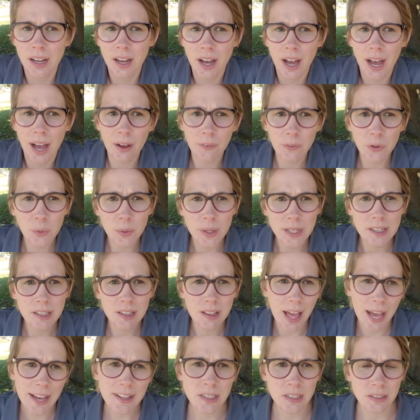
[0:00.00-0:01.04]
How do we
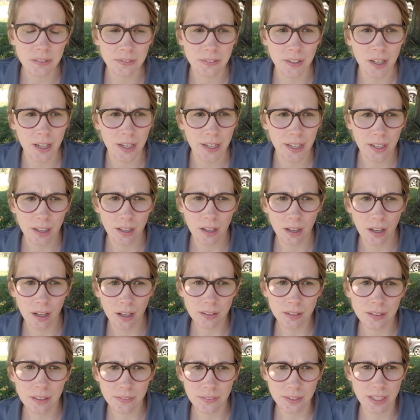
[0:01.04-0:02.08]
classify a
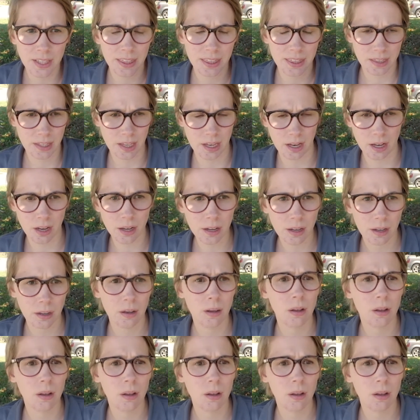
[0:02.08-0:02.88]
living thing